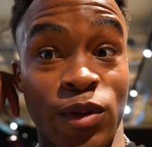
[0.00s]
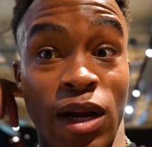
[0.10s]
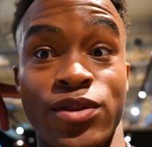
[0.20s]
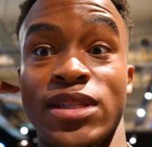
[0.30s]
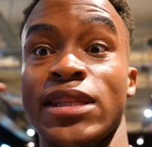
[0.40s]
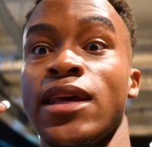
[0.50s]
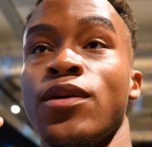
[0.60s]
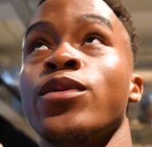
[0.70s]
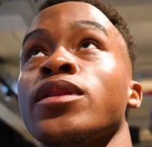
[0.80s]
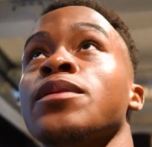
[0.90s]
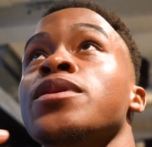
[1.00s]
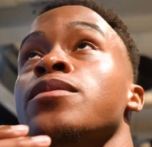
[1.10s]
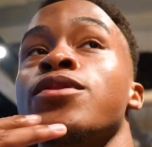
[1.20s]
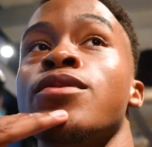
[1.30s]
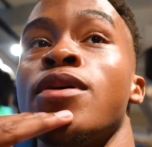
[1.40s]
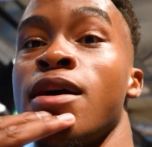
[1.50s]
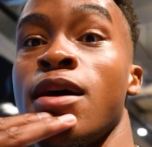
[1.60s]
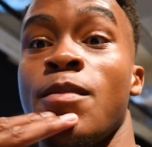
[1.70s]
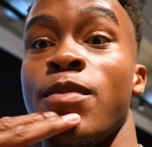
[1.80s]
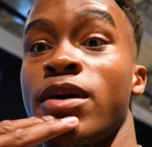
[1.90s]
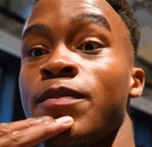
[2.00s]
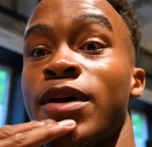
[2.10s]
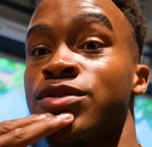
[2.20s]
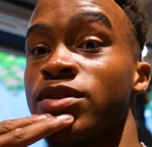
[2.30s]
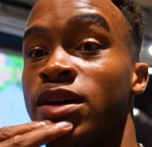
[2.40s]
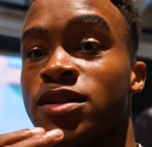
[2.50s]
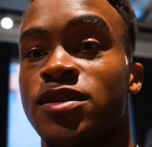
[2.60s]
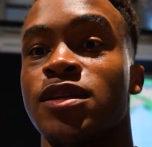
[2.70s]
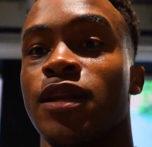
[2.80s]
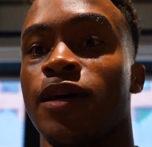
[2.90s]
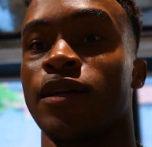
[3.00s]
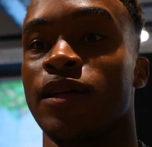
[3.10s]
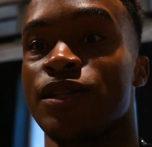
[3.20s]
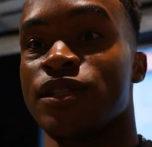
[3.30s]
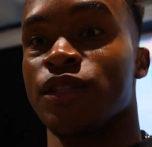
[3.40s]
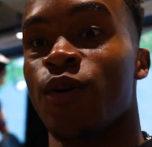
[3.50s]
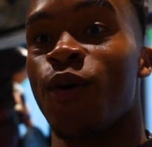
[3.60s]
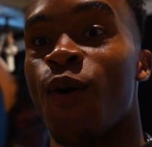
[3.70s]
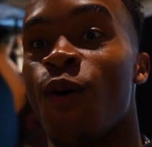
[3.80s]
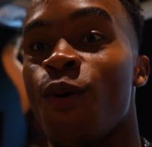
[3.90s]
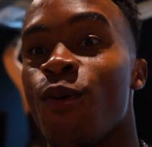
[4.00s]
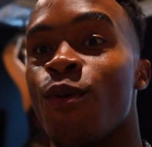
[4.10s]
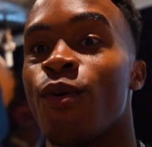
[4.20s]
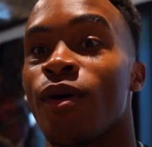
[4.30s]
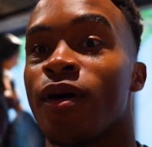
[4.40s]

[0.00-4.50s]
when I was there with the people, but as you guys can see, like, just the whole